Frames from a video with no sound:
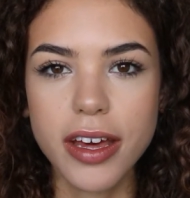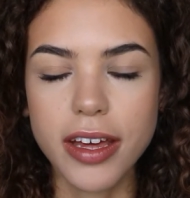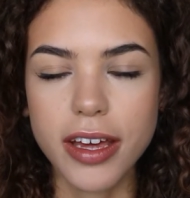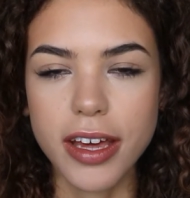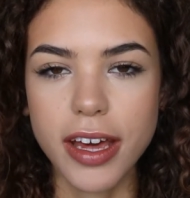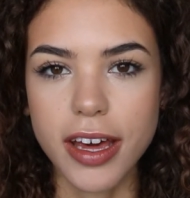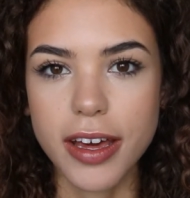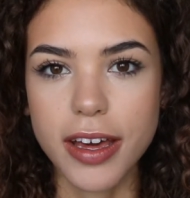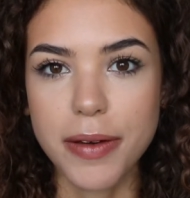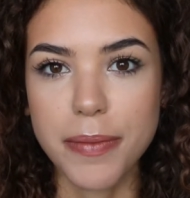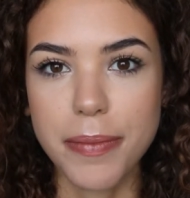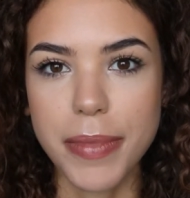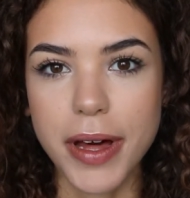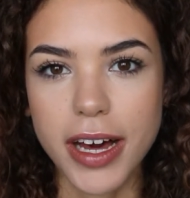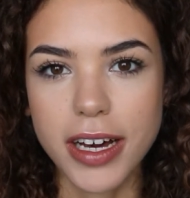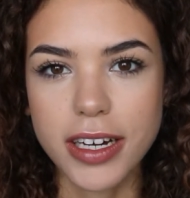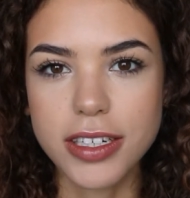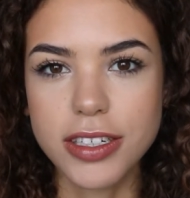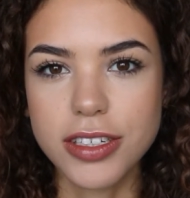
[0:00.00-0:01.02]
getting
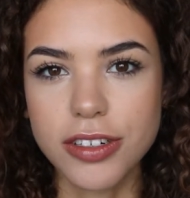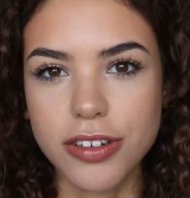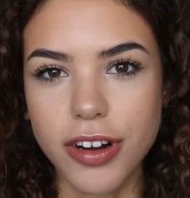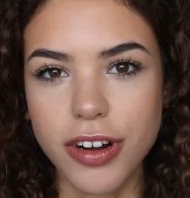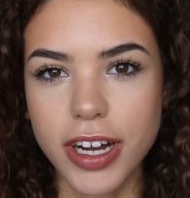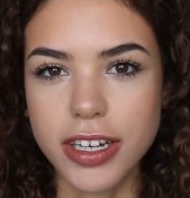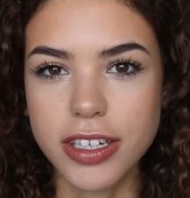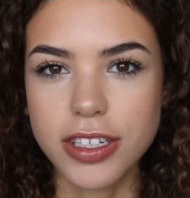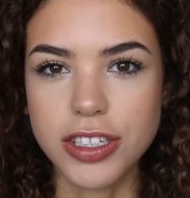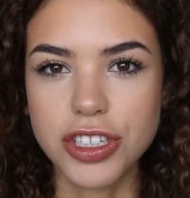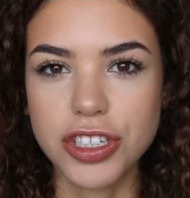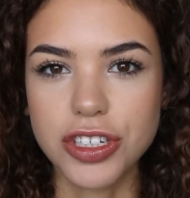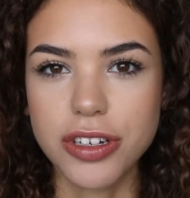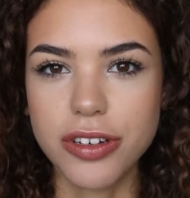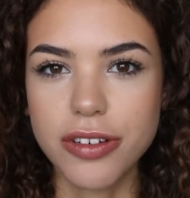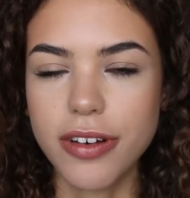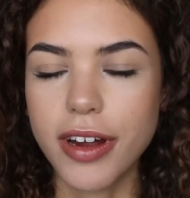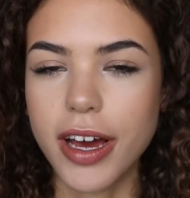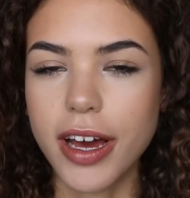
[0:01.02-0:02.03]
back to
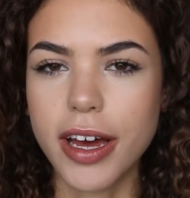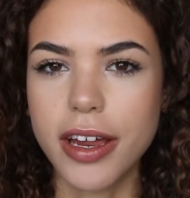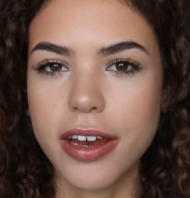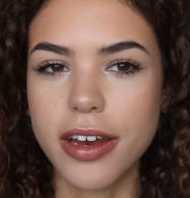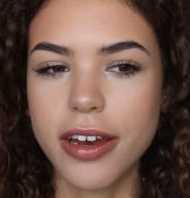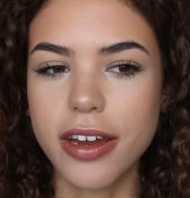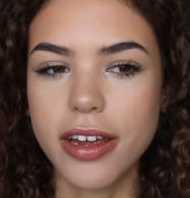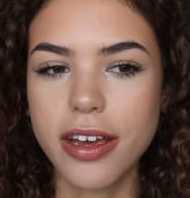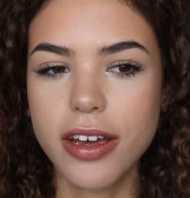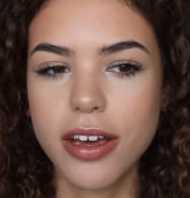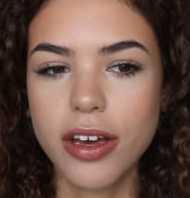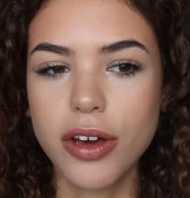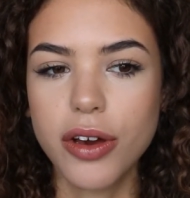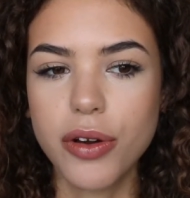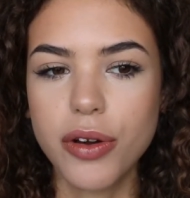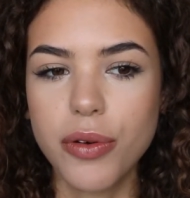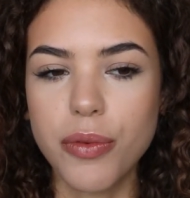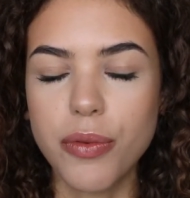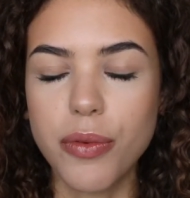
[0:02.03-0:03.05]
gratitude and
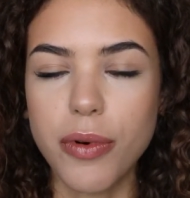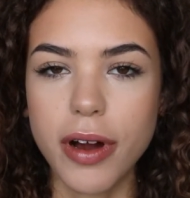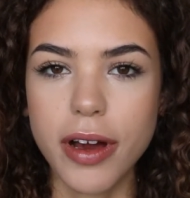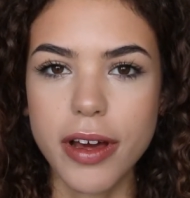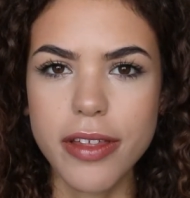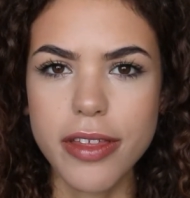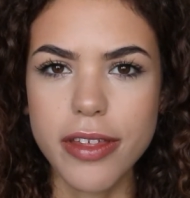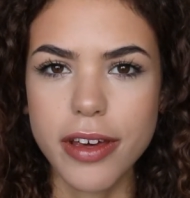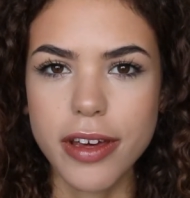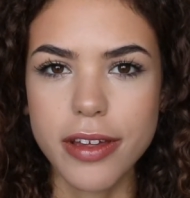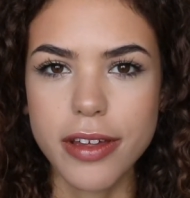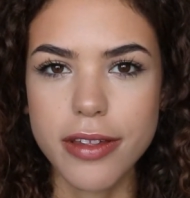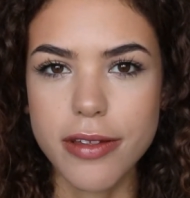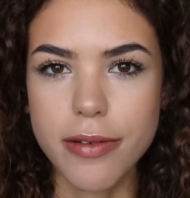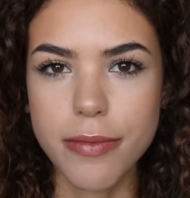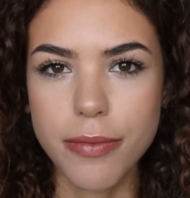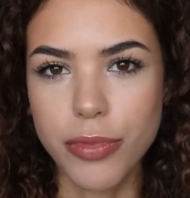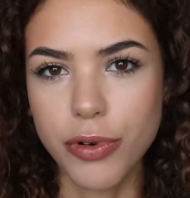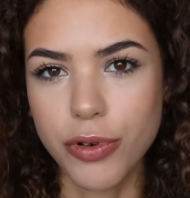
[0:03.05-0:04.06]
why I think
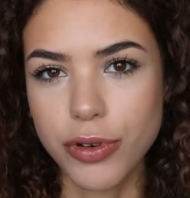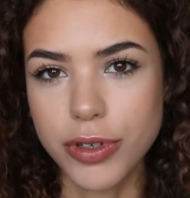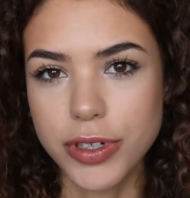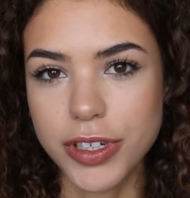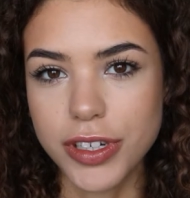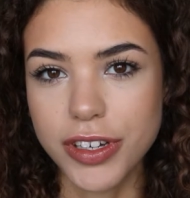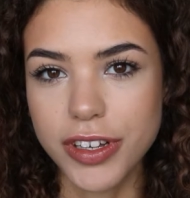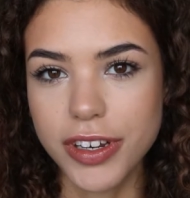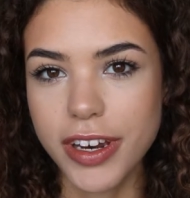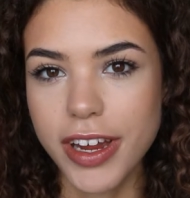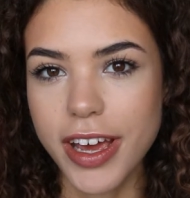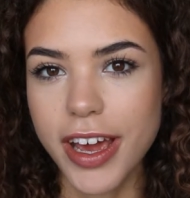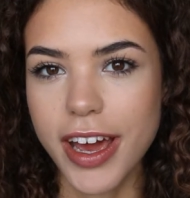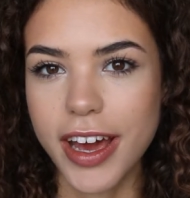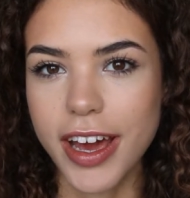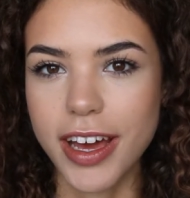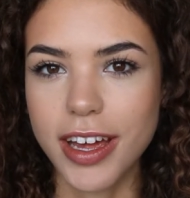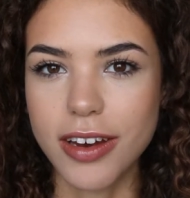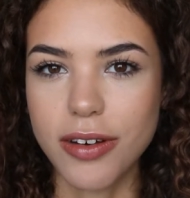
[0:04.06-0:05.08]
it's important
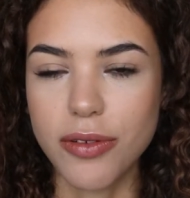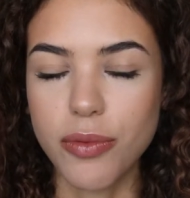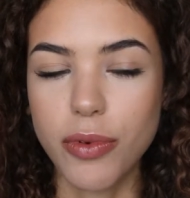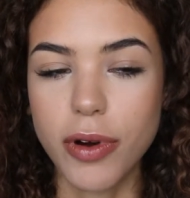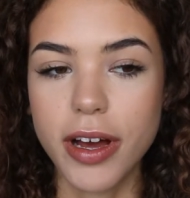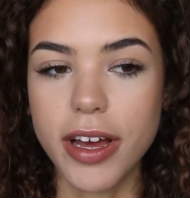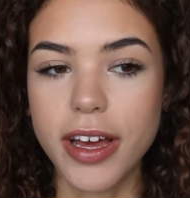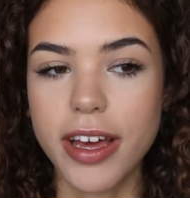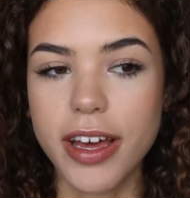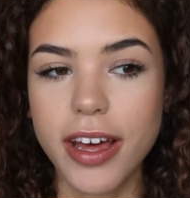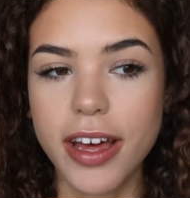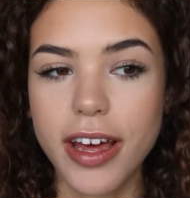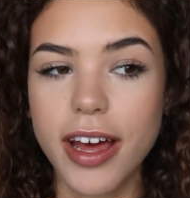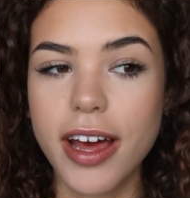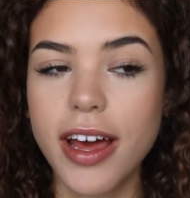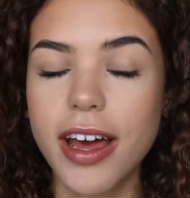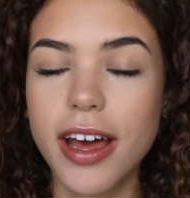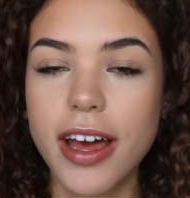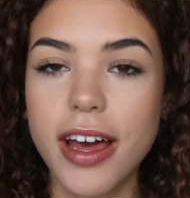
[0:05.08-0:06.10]
and why
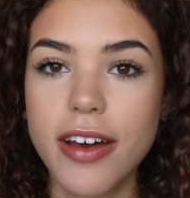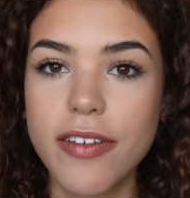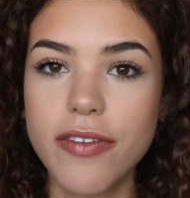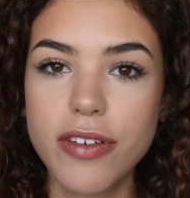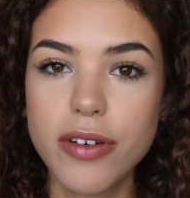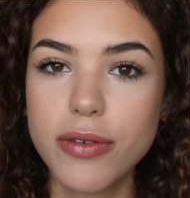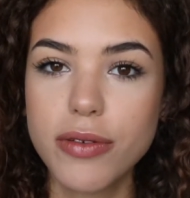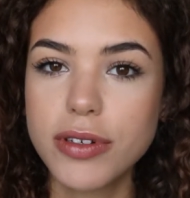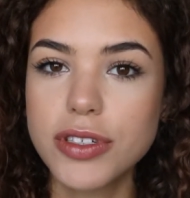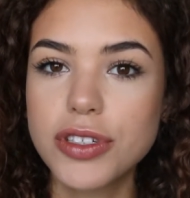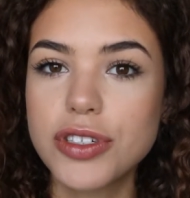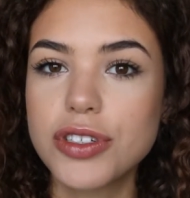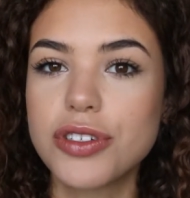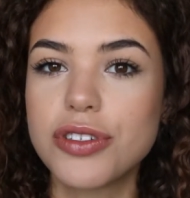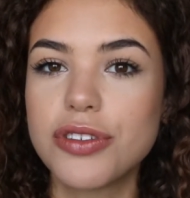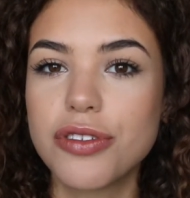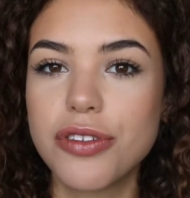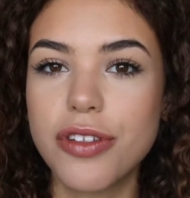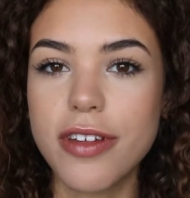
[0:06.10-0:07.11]
everyone
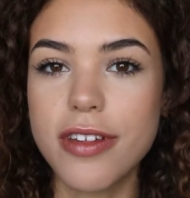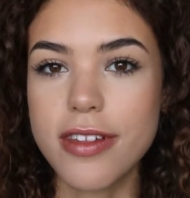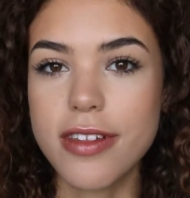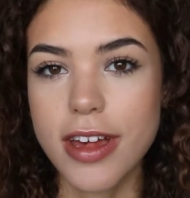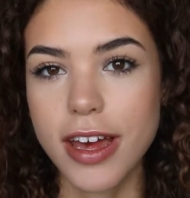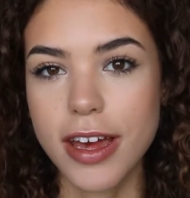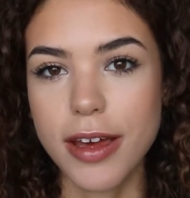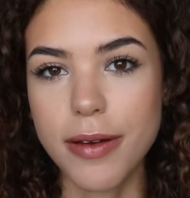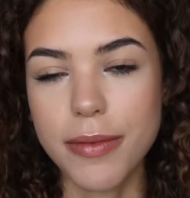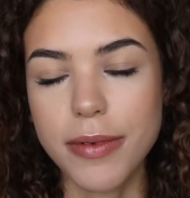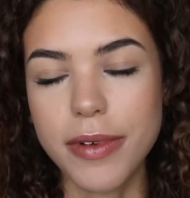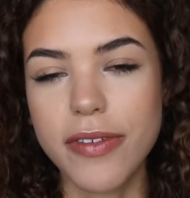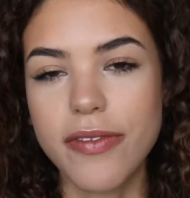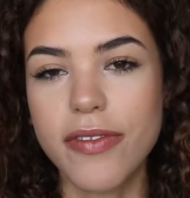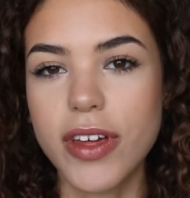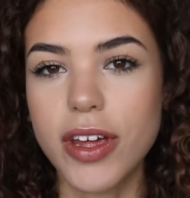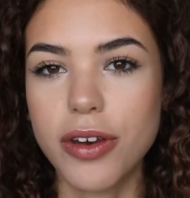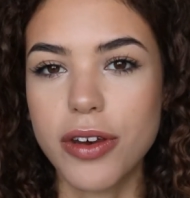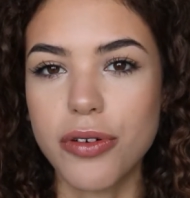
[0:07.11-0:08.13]
should do the same
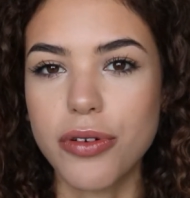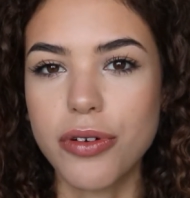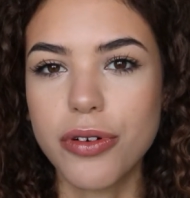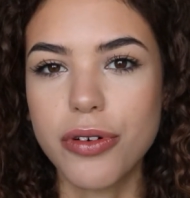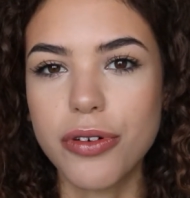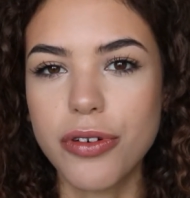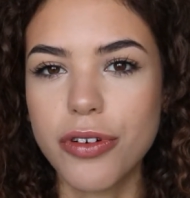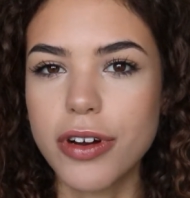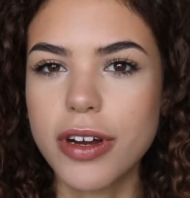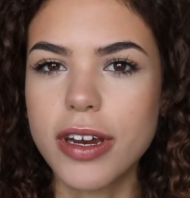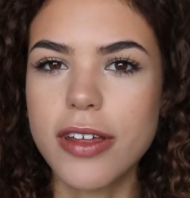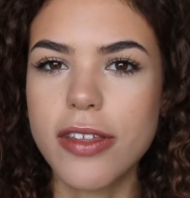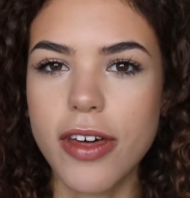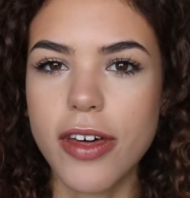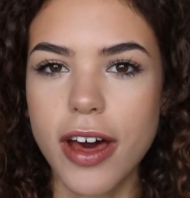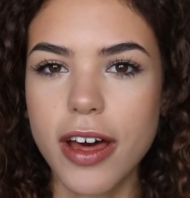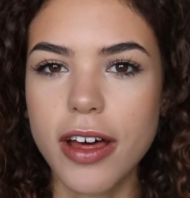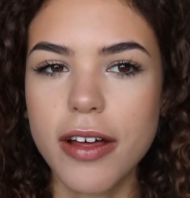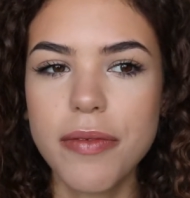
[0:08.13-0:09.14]
if they're not already
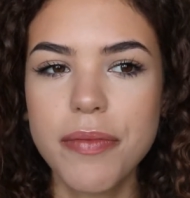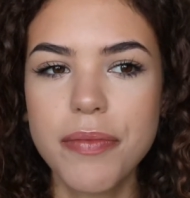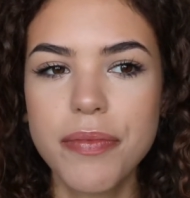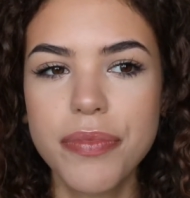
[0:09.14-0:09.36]
there.